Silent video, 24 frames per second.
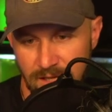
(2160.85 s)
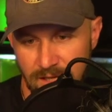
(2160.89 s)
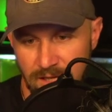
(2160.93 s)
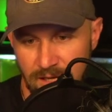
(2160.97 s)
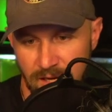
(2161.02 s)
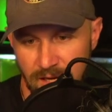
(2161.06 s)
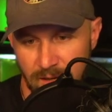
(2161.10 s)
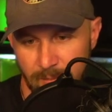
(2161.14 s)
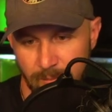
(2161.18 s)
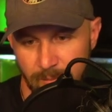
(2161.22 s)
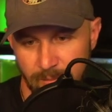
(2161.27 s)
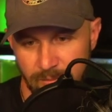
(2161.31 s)
As
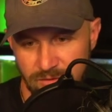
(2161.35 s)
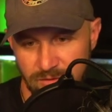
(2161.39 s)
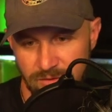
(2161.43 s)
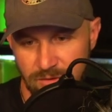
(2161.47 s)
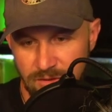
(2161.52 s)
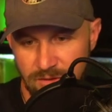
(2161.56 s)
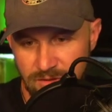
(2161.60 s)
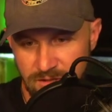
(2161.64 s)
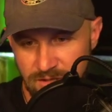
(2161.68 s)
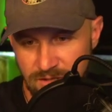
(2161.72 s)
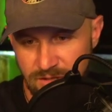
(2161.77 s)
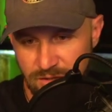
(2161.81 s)
soon as
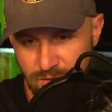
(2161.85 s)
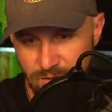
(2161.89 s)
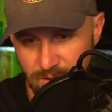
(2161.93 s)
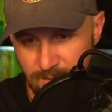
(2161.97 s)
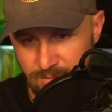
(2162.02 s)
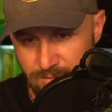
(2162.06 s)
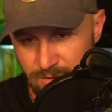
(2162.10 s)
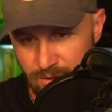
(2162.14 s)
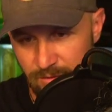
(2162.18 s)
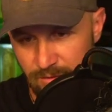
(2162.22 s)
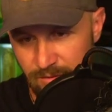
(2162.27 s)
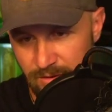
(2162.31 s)
the stream's
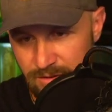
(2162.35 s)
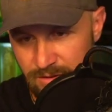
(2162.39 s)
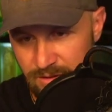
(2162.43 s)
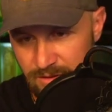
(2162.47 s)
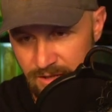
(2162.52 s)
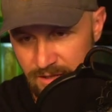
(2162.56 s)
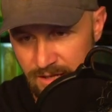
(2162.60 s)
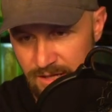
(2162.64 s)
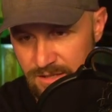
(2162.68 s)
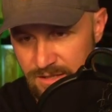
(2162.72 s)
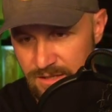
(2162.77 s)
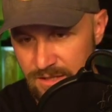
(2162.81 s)
over, I turn the
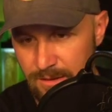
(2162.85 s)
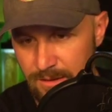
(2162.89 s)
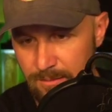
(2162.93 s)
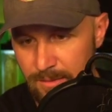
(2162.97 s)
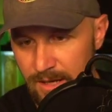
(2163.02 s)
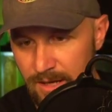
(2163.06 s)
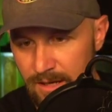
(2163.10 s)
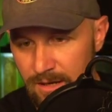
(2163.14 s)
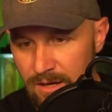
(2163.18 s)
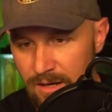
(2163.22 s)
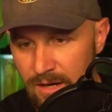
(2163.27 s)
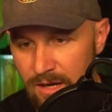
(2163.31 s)
AC back
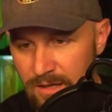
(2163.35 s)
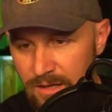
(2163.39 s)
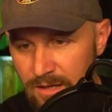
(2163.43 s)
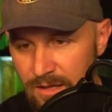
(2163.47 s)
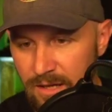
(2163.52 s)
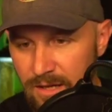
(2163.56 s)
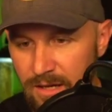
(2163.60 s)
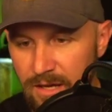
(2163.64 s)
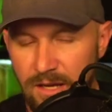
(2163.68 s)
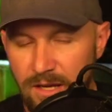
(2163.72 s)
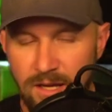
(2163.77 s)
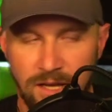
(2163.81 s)
on.
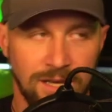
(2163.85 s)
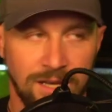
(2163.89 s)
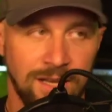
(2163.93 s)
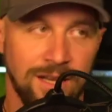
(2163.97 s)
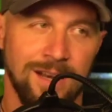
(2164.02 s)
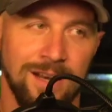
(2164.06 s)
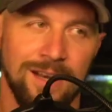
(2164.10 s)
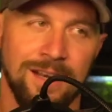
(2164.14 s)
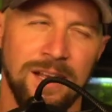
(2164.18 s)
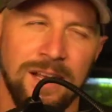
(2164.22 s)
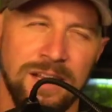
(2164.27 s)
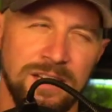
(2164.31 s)
Get it
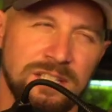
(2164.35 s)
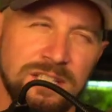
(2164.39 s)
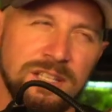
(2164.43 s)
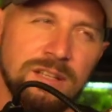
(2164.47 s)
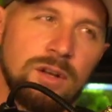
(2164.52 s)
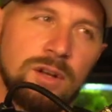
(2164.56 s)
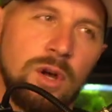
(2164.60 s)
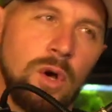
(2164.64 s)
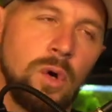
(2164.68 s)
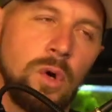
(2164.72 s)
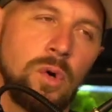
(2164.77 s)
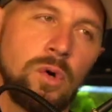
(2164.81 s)
nice and
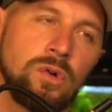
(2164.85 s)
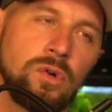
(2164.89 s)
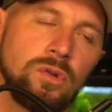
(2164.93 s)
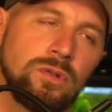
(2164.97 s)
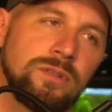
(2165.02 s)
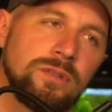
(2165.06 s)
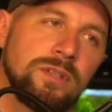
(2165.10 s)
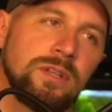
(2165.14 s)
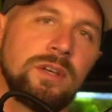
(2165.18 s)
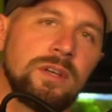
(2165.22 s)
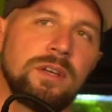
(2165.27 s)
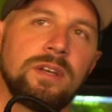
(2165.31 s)
cold.
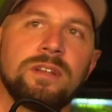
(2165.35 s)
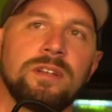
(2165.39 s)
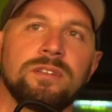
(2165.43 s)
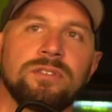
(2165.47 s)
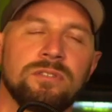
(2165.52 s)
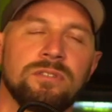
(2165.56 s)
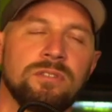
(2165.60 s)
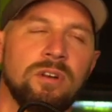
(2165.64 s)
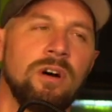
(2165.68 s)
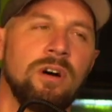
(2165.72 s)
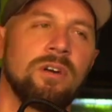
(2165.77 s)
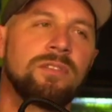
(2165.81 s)
Turn
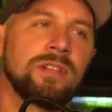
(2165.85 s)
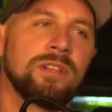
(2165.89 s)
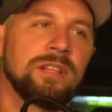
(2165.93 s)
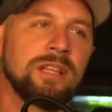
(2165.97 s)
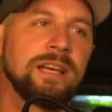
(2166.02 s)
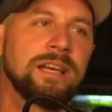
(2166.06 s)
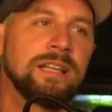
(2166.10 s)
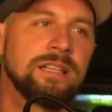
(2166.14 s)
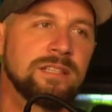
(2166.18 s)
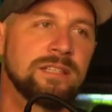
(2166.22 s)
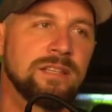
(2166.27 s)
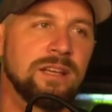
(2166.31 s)
all the
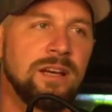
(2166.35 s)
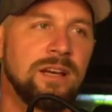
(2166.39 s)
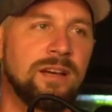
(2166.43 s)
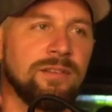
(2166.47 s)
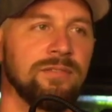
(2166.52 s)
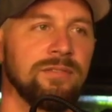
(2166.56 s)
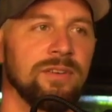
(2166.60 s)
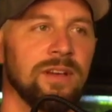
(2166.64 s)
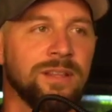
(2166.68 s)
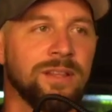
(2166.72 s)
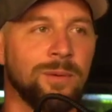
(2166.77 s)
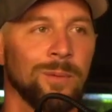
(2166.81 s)
lights off, and
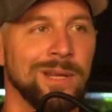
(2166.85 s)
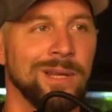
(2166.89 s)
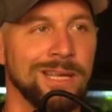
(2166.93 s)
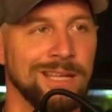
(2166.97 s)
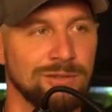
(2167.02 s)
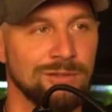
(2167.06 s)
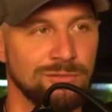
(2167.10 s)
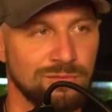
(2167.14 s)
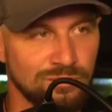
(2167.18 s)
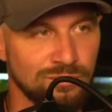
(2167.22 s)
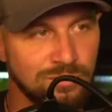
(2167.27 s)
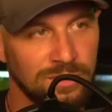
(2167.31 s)
then when it gets
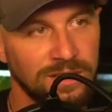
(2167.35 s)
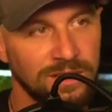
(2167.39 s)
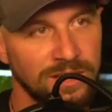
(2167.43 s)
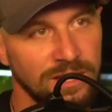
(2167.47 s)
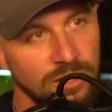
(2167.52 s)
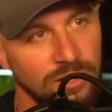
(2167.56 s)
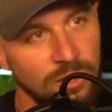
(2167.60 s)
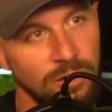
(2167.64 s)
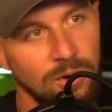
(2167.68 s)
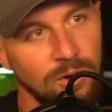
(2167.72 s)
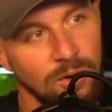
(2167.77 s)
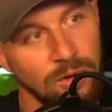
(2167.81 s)
really
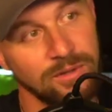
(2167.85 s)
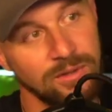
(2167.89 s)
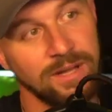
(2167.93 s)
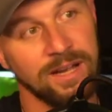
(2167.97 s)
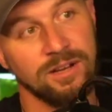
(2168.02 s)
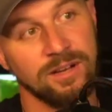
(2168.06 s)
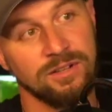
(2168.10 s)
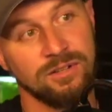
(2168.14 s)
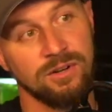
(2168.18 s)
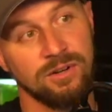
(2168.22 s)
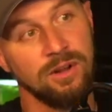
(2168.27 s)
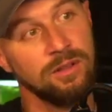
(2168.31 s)
cold, I can
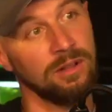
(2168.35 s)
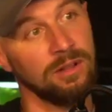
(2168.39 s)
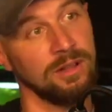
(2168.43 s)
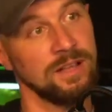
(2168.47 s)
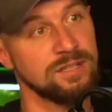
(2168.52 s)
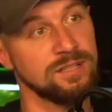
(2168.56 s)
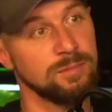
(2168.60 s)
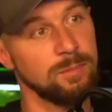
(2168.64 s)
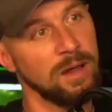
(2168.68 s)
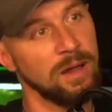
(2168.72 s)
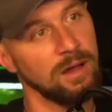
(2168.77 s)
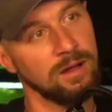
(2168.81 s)
turn all the lights
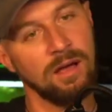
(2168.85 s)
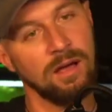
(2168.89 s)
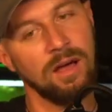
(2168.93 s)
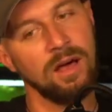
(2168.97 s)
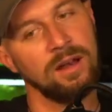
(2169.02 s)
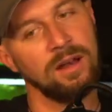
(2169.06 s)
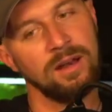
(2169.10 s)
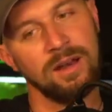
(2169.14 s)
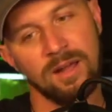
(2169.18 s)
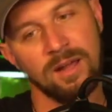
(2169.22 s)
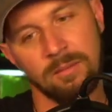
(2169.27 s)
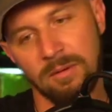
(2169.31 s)
back on.
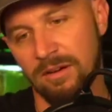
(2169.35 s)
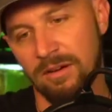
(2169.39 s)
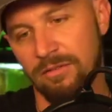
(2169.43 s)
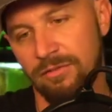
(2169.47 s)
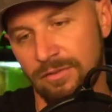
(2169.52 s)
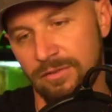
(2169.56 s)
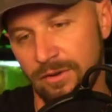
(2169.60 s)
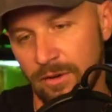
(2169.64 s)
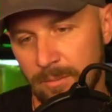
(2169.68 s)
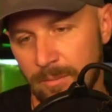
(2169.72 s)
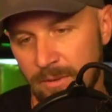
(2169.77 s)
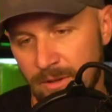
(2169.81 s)
I'm going to
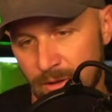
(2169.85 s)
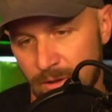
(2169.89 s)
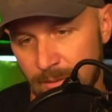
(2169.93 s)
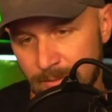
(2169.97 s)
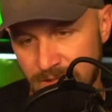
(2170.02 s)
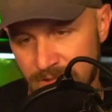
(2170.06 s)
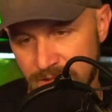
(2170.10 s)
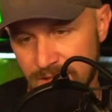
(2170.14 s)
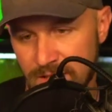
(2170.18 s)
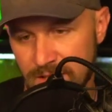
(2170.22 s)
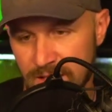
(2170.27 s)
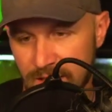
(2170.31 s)
film a little bit
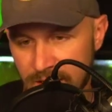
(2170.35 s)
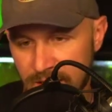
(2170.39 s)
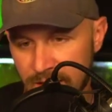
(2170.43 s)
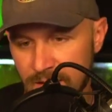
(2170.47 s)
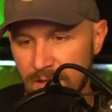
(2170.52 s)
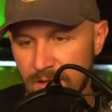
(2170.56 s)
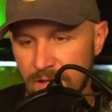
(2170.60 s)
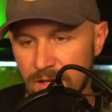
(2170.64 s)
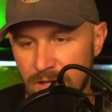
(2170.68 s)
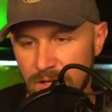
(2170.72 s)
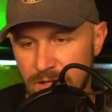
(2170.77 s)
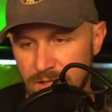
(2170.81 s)
tonight.
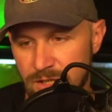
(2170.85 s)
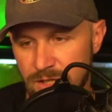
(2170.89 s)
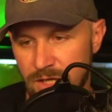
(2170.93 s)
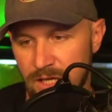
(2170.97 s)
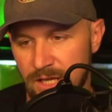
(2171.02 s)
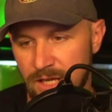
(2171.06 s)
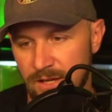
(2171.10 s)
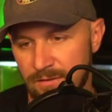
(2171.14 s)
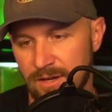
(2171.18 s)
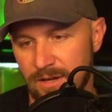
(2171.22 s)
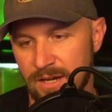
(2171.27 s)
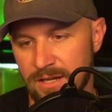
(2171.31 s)
Try to give
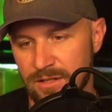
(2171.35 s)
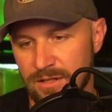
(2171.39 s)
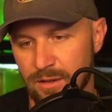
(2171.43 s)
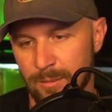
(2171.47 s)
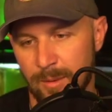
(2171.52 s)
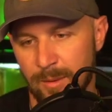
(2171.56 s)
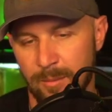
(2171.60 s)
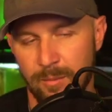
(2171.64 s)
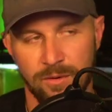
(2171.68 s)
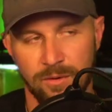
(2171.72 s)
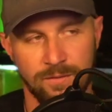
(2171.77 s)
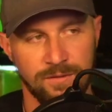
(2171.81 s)
you guys a little bit
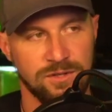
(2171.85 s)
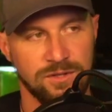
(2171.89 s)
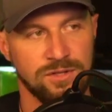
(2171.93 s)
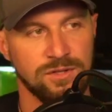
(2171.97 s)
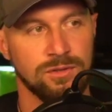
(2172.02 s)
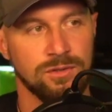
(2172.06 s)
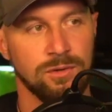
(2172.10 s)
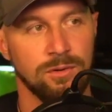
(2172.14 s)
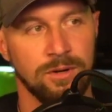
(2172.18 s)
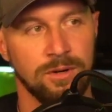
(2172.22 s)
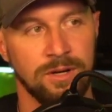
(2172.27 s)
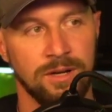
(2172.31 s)
more of the
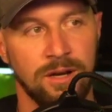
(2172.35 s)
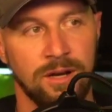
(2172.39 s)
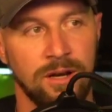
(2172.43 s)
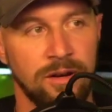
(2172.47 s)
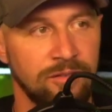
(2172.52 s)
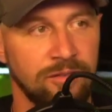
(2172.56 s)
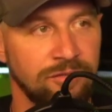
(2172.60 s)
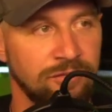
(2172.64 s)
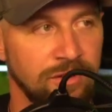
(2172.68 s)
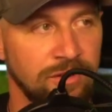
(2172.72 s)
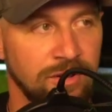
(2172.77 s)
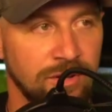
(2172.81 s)
story of
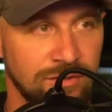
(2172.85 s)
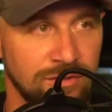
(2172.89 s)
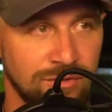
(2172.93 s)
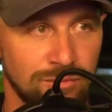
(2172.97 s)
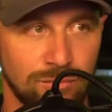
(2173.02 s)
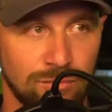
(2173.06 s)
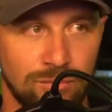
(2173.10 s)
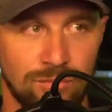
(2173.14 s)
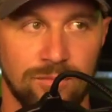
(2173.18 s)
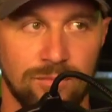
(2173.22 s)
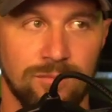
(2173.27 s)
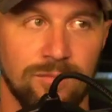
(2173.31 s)
this
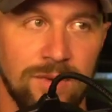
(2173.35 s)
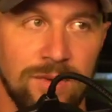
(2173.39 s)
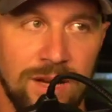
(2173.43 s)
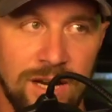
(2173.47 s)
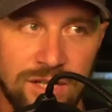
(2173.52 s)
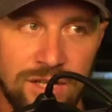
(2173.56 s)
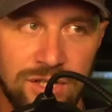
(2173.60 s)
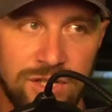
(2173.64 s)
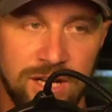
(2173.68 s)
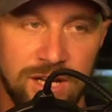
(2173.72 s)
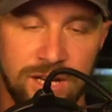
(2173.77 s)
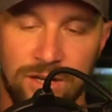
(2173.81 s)

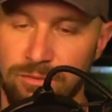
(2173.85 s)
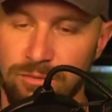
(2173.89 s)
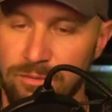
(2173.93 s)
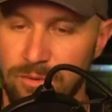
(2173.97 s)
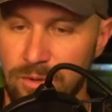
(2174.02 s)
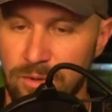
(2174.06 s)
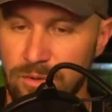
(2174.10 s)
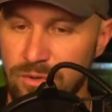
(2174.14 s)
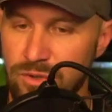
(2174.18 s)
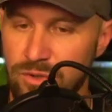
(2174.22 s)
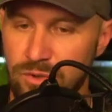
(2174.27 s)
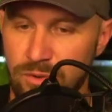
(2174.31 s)
hashtag road
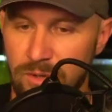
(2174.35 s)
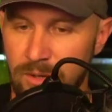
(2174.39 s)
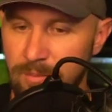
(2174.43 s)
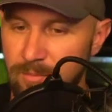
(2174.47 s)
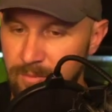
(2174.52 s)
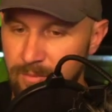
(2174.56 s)
trip.